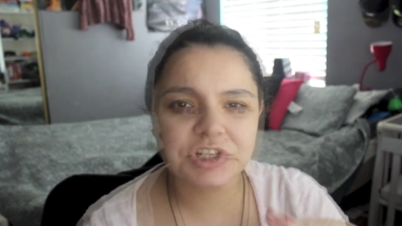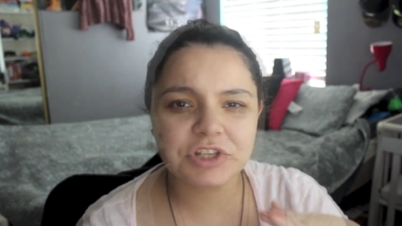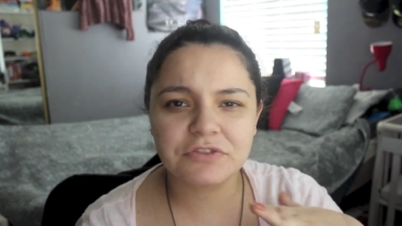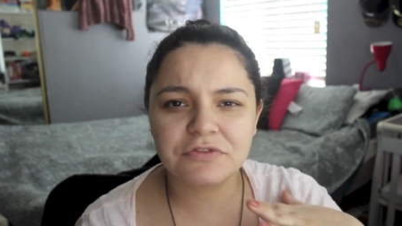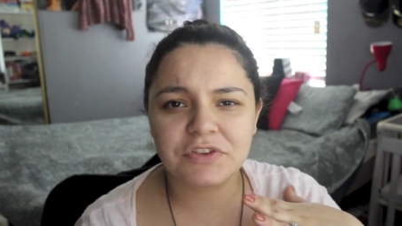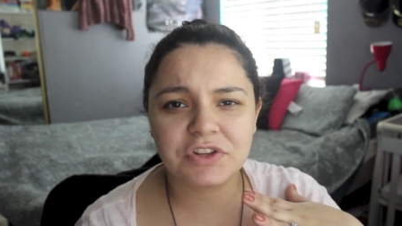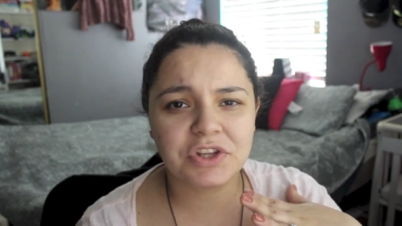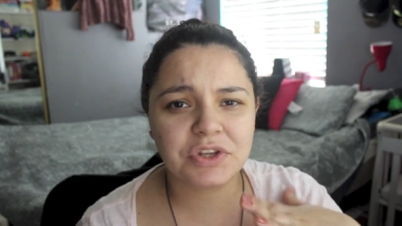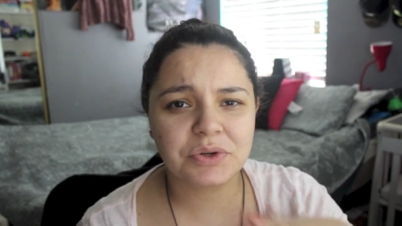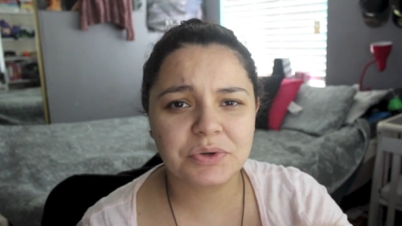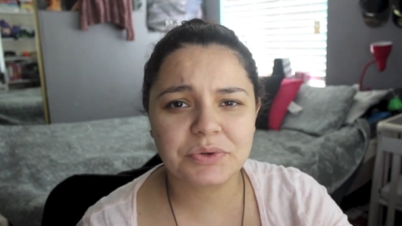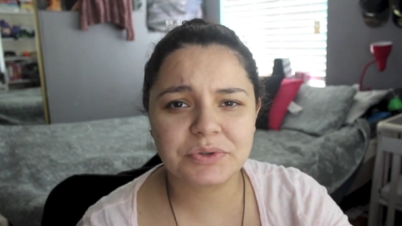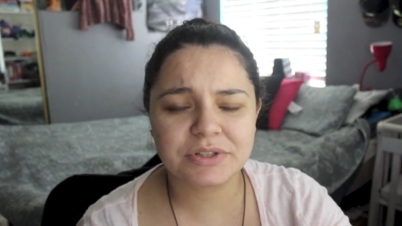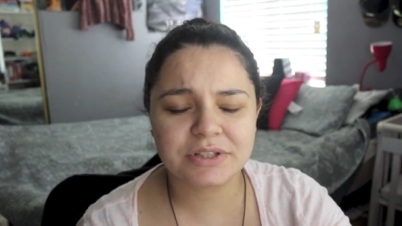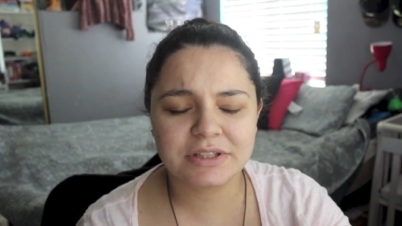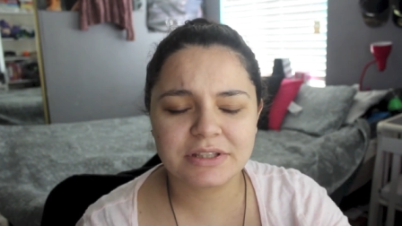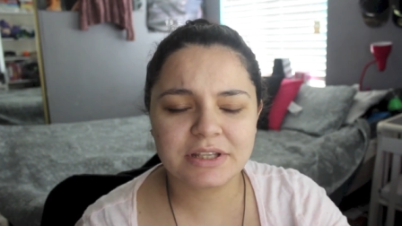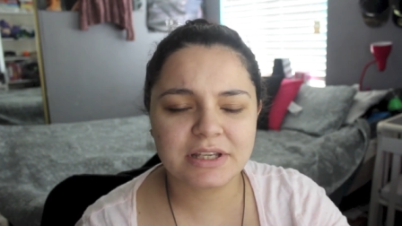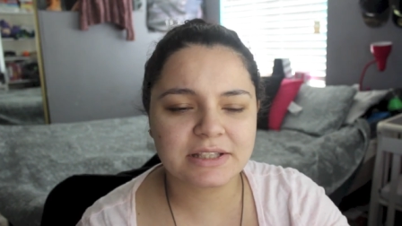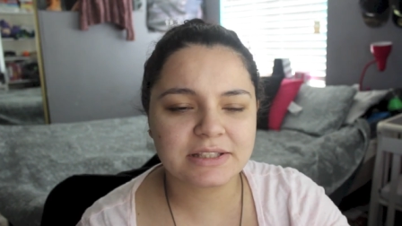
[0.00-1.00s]
Watching videos
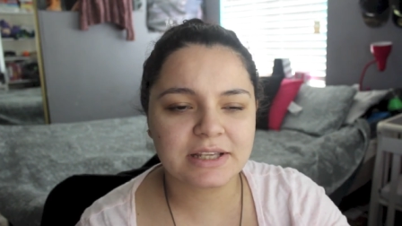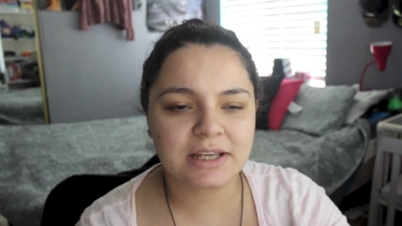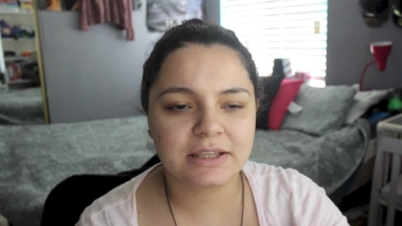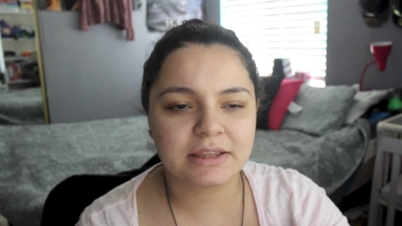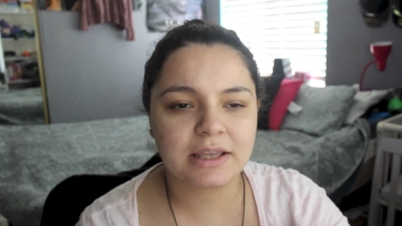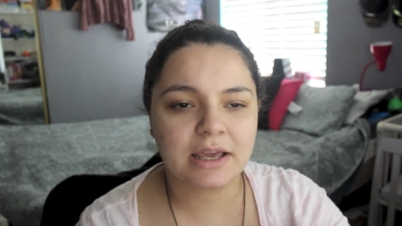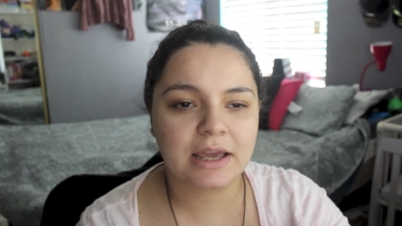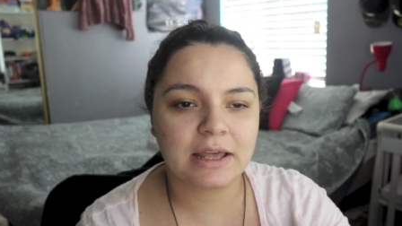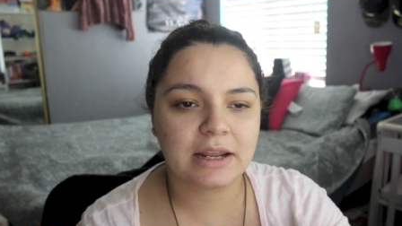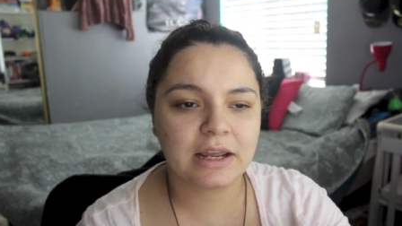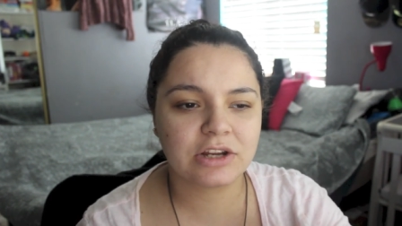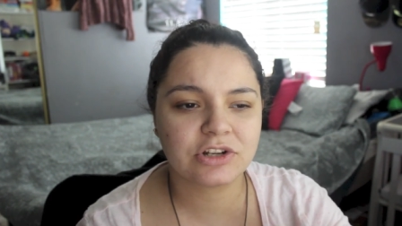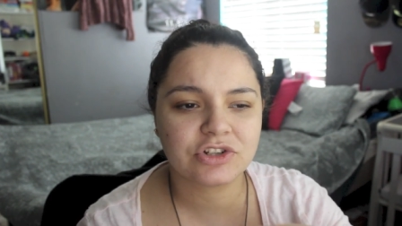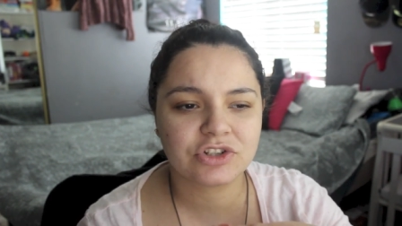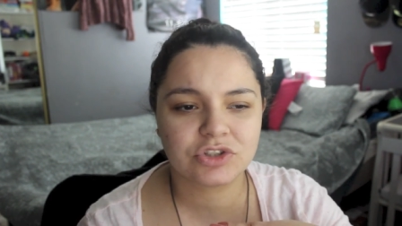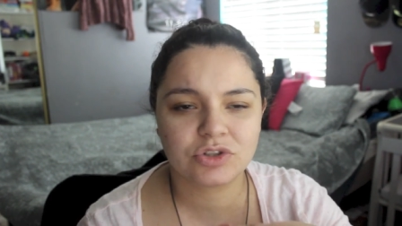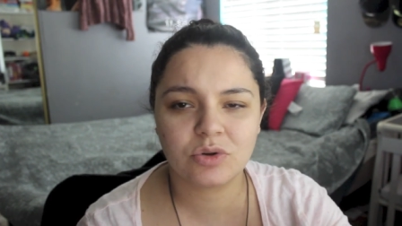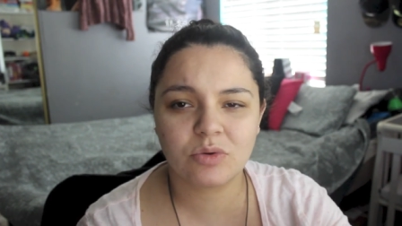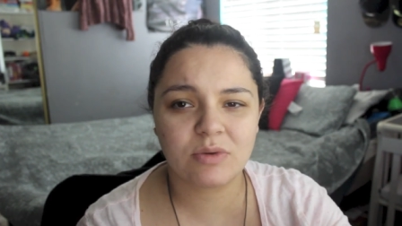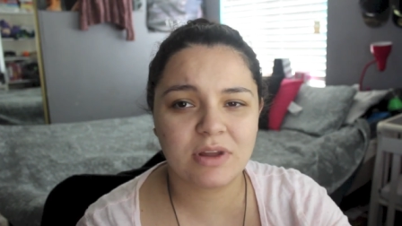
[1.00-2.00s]
and things like that, I
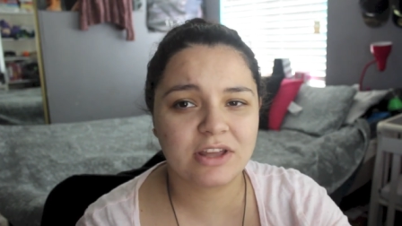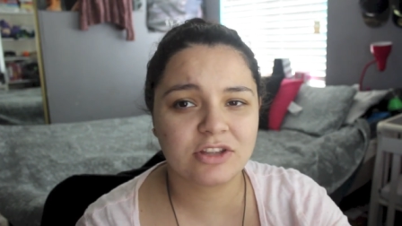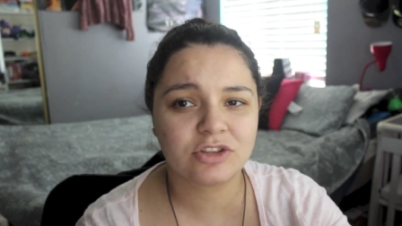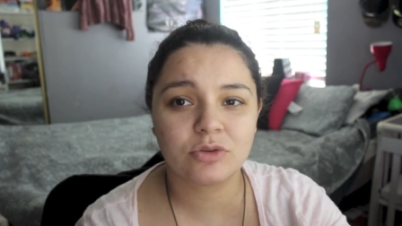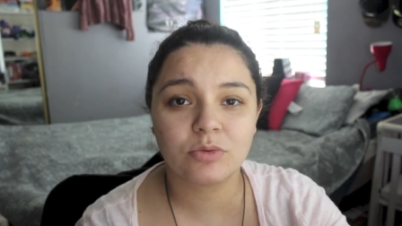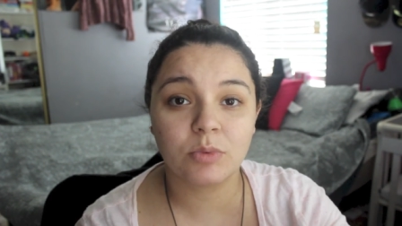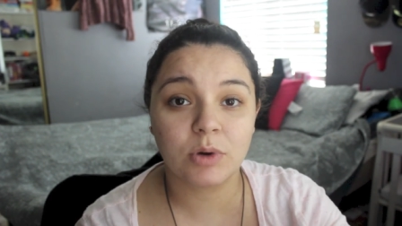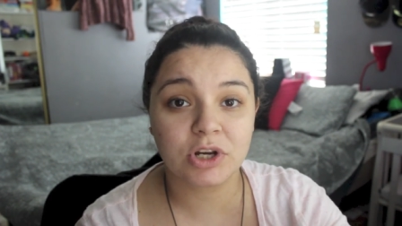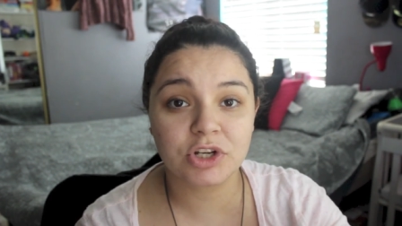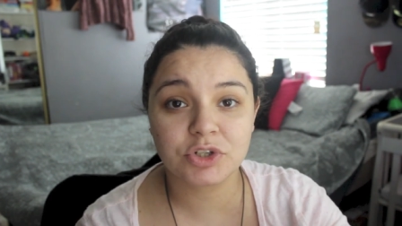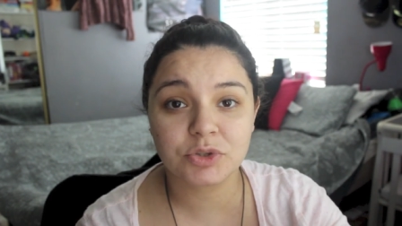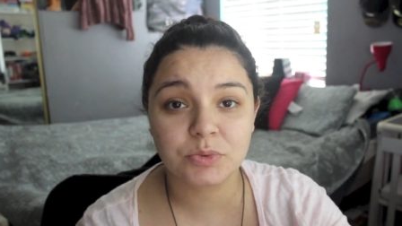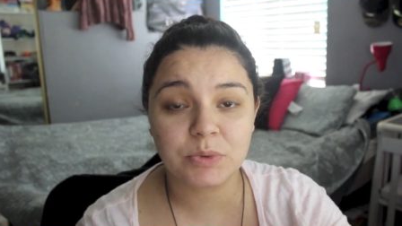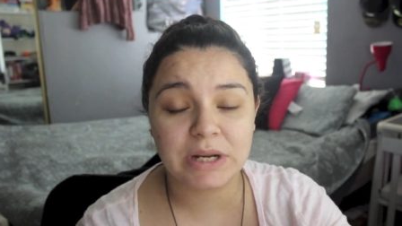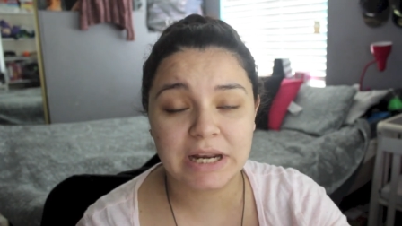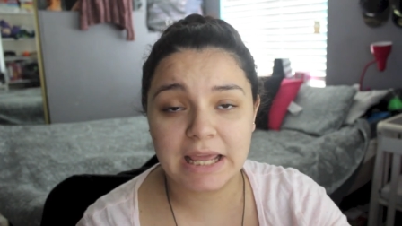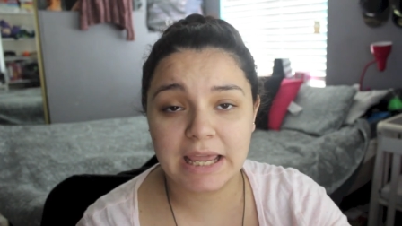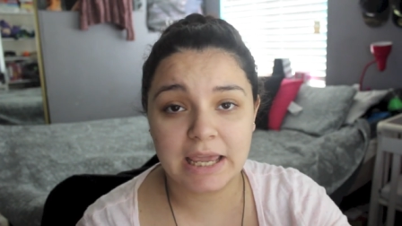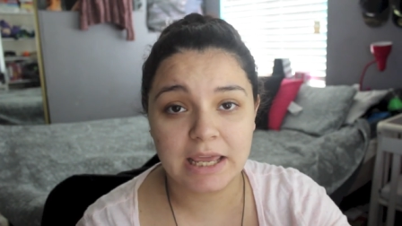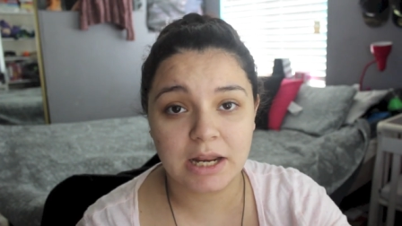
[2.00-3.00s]
just don't like to rush
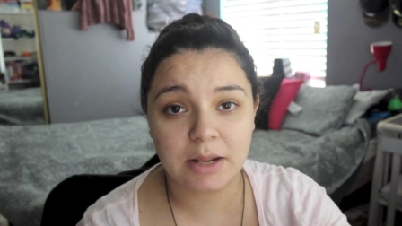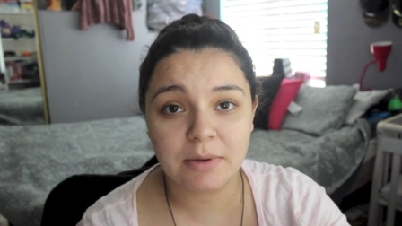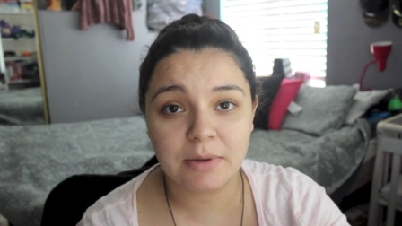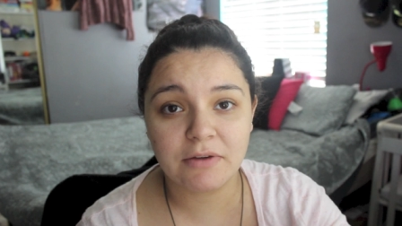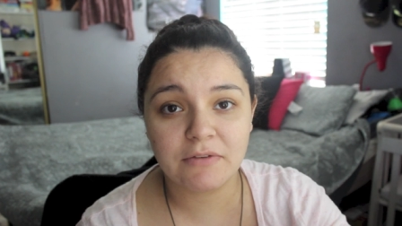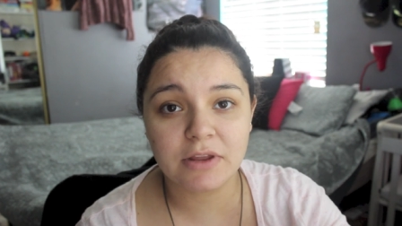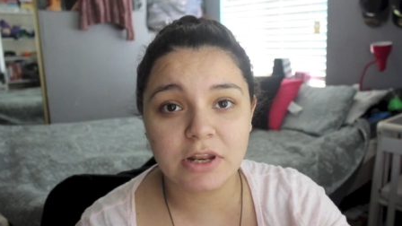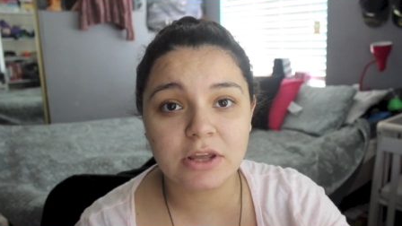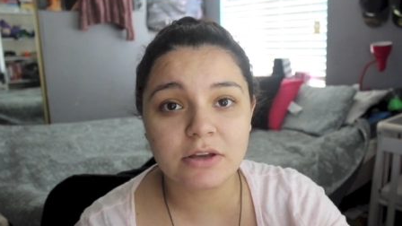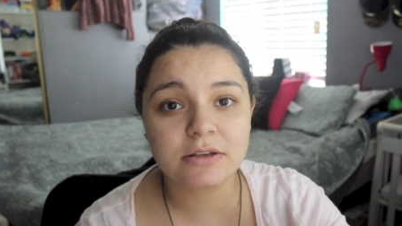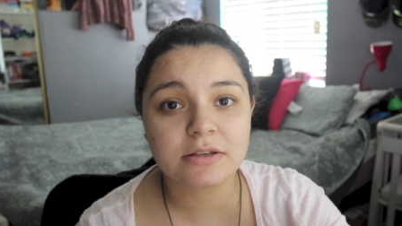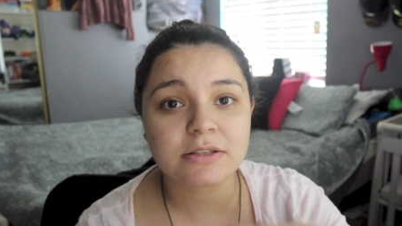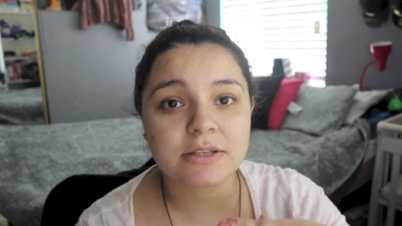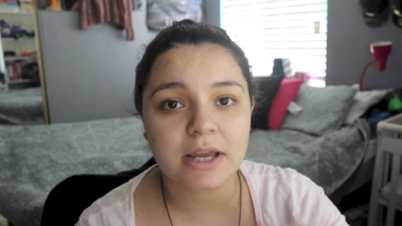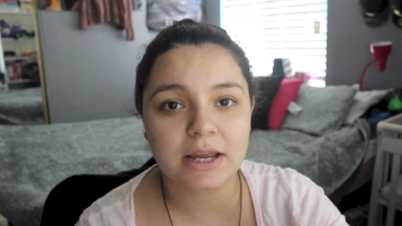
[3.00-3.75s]
when I edit my videos.